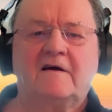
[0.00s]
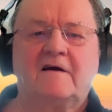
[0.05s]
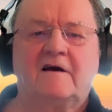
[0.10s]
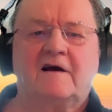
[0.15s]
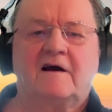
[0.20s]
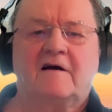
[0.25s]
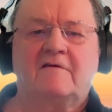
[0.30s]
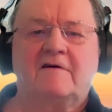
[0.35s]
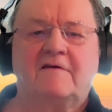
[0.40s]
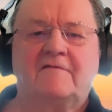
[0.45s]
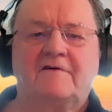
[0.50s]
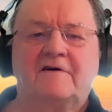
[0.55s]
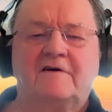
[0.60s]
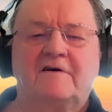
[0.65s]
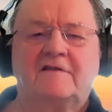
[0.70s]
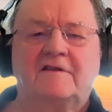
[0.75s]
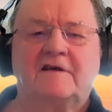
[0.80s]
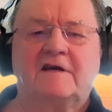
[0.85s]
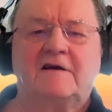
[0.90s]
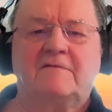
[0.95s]

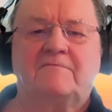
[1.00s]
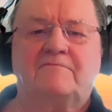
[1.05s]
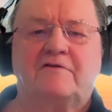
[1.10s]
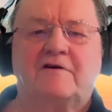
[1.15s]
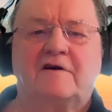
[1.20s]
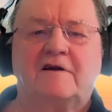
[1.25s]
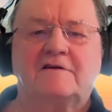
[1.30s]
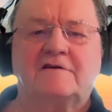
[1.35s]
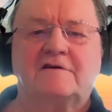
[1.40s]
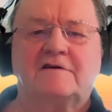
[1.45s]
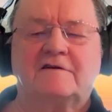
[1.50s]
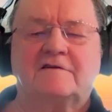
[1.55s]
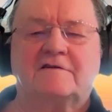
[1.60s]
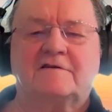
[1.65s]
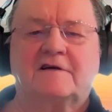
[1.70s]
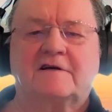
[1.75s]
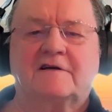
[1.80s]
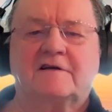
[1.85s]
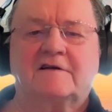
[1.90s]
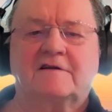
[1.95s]
However, the pressure
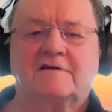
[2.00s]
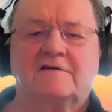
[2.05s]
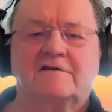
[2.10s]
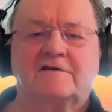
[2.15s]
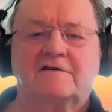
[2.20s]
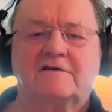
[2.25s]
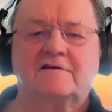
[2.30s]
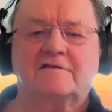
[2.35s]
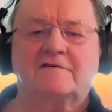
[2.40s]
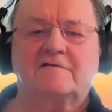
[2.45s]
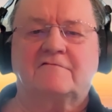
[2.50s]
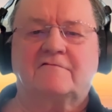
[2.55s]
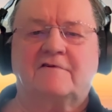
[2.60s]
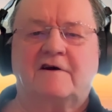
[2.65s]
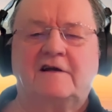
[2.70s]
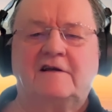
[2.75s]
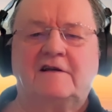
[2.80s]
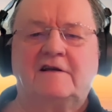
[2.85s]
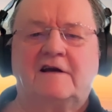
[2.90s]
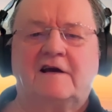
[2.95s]
signatures
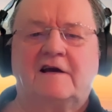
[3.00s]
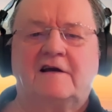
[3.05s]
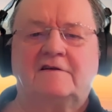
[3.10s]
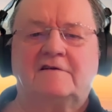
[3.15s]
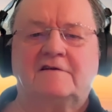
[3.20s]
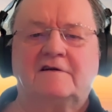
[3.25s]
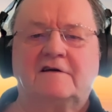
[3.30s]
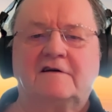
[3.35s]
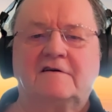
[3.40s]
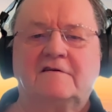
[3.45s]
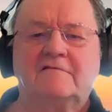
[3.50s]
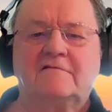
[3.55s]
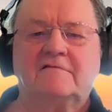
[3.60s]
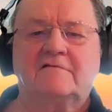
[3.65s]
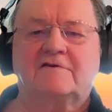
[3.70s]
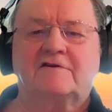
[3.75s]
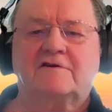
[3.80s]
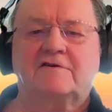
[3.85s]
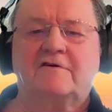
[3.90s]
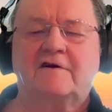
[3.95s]

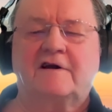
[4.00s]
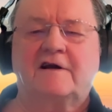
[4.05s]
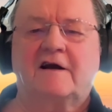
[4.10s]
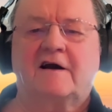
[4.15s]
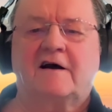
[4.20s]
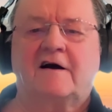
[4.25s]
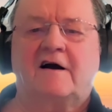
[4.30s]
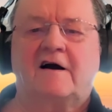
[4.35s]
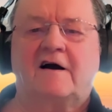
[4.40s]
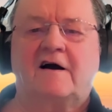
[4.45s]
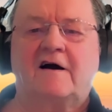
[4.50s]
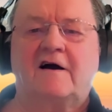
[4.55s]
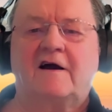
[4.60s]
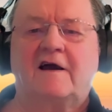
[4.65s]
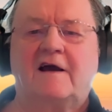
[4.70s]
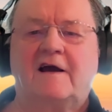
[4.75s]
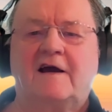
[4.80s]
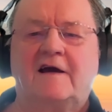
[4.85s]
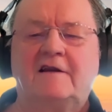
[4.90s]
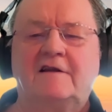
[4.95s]
radiating during a
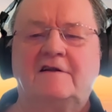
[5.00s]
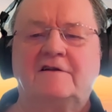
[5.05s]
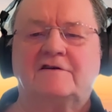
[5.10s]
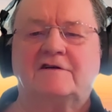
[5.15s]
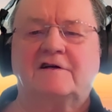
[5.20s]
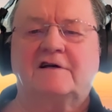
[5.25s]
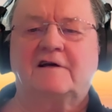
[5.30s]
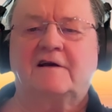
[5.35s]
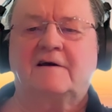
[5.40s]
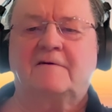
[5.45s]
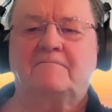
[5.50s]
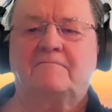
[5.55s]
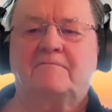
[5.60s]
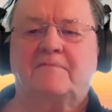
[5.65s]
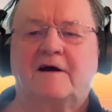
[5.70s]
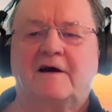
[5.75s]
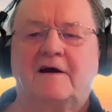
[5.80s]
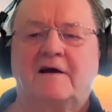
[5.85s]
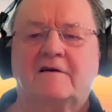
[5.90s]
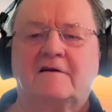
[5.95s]
high energy
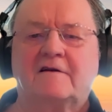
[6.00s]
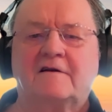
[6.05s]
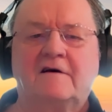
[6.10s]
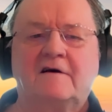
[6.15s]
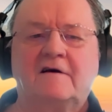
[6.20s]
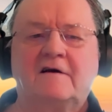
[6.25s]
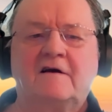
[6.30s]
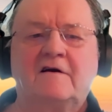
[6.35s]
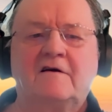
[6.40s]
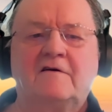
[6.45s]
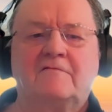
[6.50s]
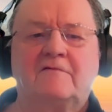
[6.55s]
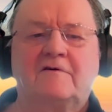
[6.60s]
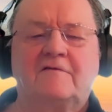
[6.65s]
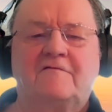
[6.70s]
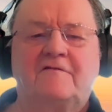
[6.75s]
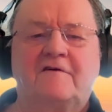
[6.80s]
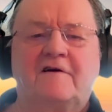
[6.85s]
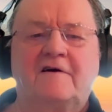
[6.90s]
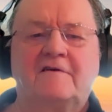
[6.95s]
impact were
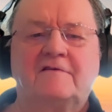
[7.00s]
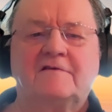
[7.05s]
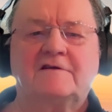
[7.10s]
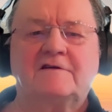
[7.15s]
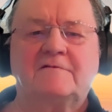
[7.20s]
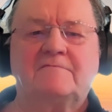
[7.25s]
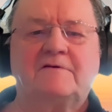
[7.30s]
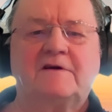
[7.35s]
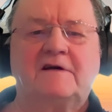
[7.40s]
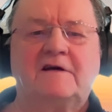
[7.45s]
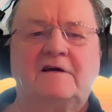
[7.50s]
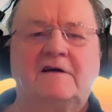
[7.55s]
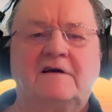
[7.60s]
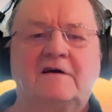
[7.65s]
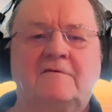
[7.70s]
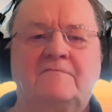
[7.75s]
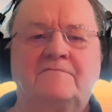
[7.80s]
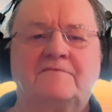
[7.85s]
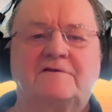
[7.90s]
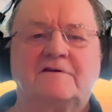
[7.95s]
found to be
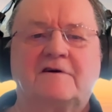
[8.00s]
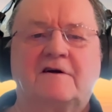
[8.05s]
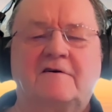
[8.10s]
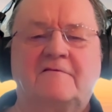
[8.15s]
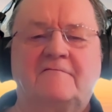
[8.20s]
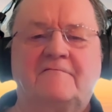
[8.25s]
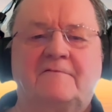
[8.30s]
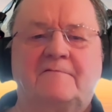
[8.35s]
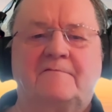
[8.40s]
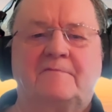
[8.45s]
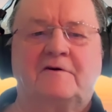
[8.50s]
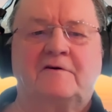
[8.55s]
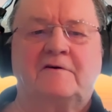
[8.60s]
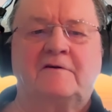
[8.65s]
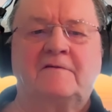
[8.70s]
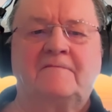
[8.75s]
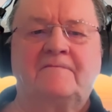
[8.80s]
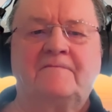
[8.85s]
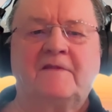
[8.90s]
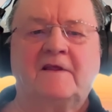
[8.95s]

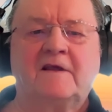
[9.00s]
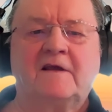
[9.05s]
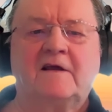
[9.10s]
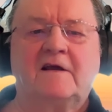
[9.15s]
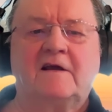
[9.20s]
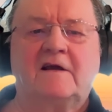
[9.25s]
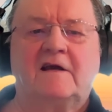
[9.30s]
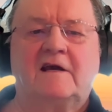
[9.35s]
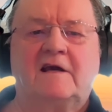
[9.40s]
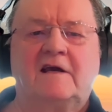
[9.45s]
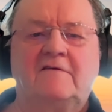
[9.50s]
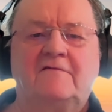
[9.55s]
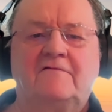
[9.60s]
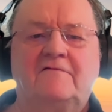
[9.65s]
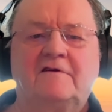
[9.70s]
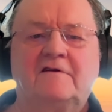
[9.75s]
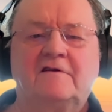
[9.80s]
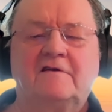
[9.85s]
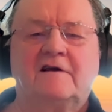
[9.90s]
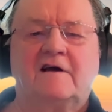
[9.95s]
observable
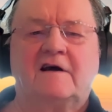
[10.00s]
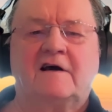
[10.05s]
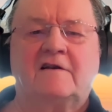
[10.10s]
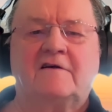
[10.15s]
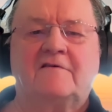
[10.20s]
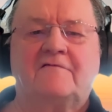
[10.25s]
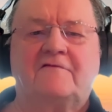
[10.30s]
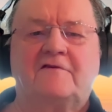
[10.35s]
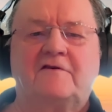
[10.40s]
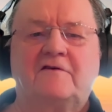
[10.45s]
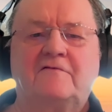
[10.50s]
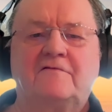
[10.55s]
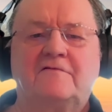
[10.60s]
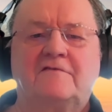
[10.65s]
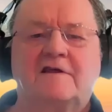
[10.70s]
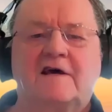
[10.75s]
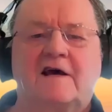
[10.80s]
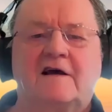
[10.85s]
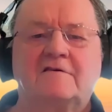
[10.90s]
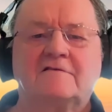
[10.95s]
even at a few
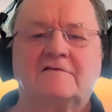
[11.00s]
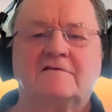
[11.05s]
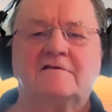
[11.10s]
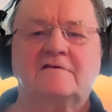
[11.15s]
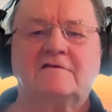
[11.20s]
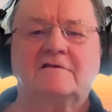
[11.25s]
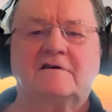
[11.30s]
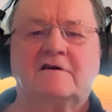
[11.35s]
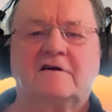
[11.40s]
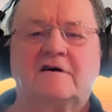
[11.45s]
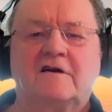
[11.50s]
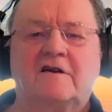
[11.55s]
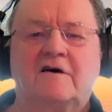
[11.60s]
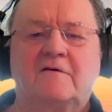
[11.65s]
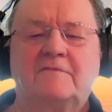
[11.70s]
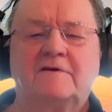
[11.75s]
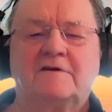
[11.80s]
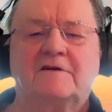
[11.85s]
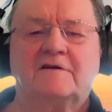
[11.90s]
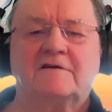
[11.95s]
thousand
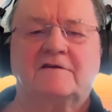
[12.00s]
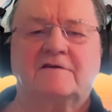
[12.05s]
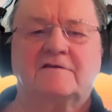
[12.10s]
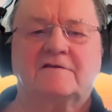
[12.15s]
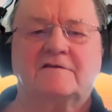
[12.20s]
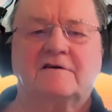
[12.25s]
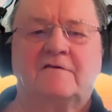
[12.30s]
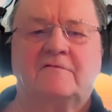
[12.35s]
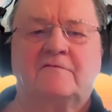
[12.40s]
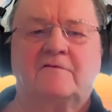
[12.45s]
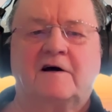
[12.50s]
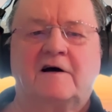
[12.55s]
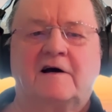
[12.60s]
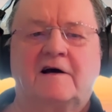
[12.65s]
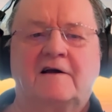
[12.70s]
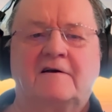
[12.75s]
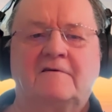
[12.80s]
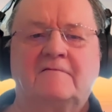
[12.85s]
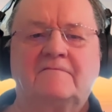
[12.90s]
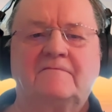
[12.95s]
kilometers
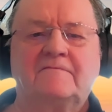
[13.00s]
away.